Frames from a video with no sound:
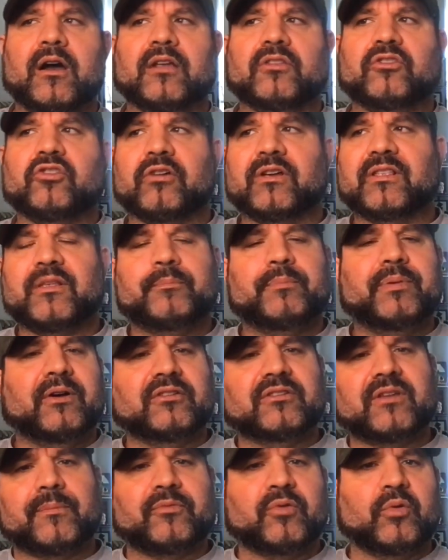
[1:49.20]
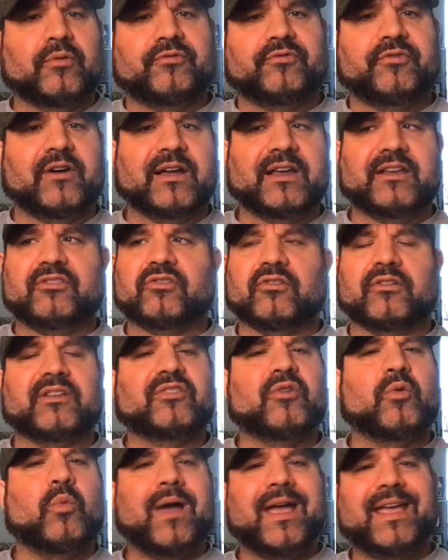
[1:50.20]
during the build-up to a fight, during
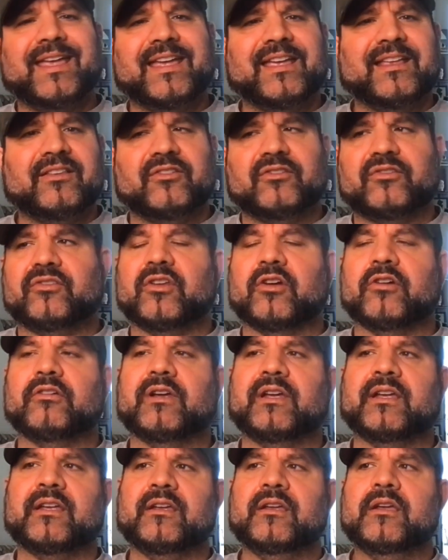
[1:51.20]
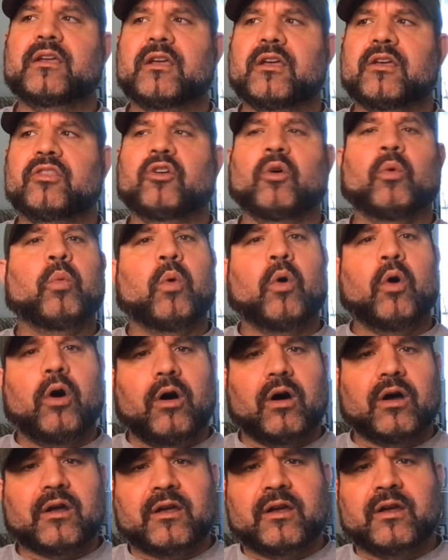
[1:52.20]
the weigh-ins, during the
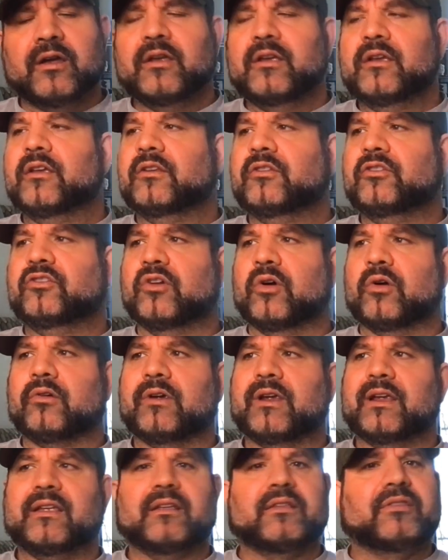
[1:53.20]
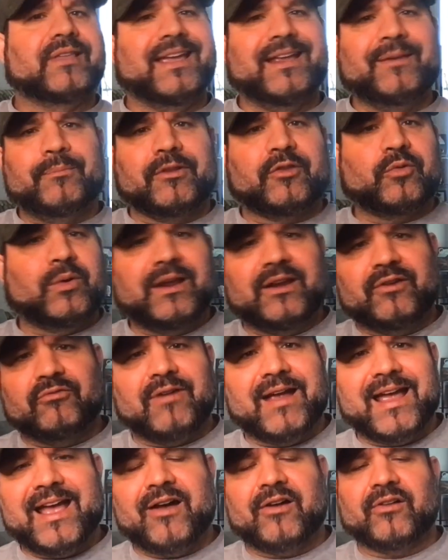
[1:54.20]
walk, during in-between
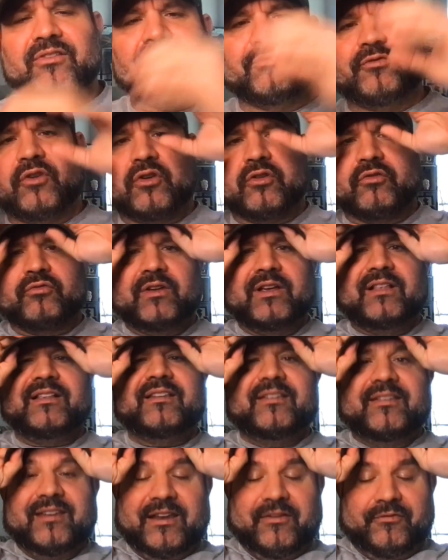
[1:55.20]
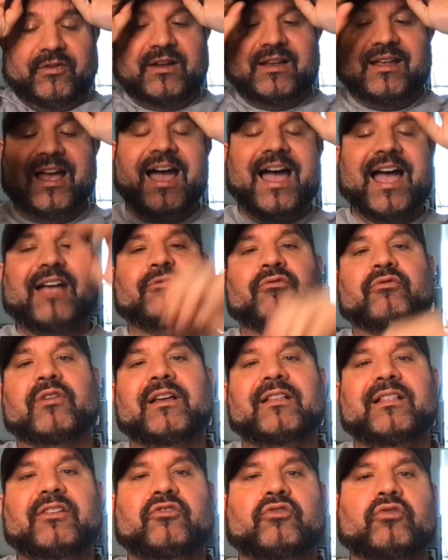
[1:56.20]
rounds. If you could really see if a guy
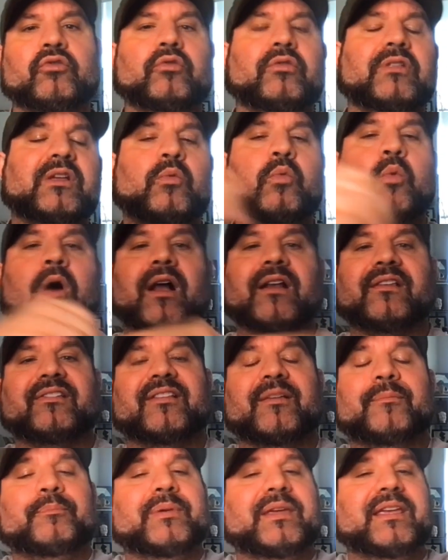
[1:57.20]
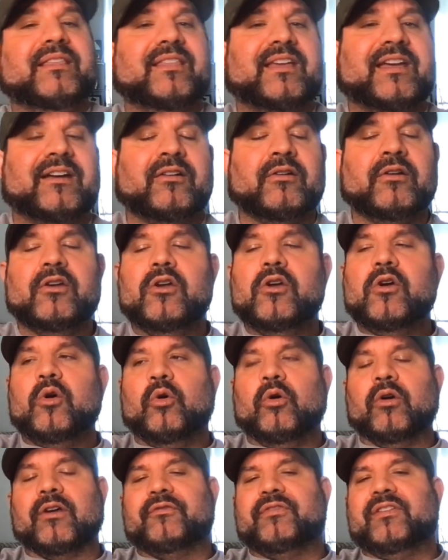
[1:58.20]
really truly wants to be there
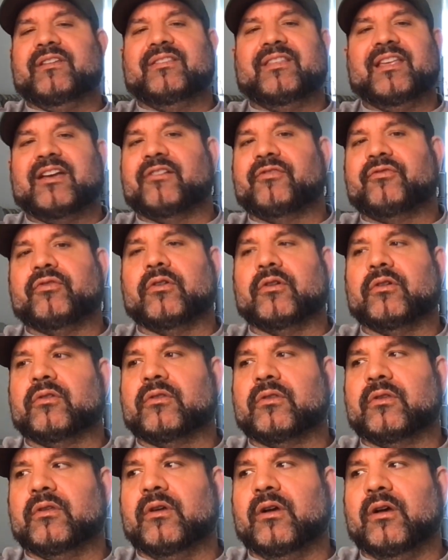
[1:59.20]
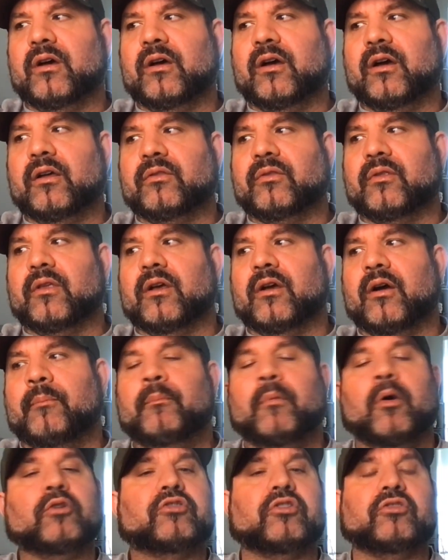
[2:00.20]
or if he's there for a
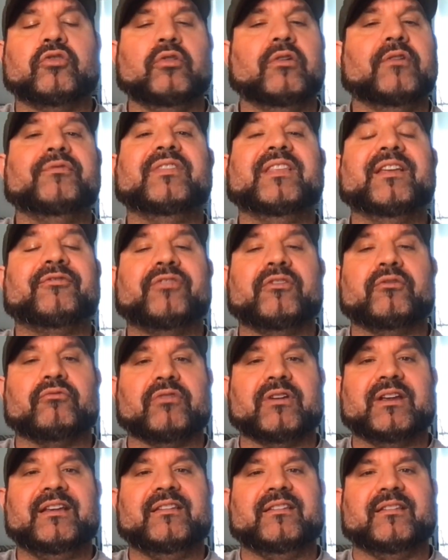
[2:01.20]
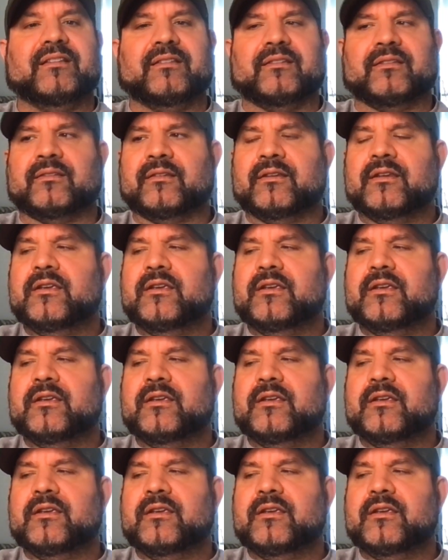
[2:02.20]
multitude of different reasons.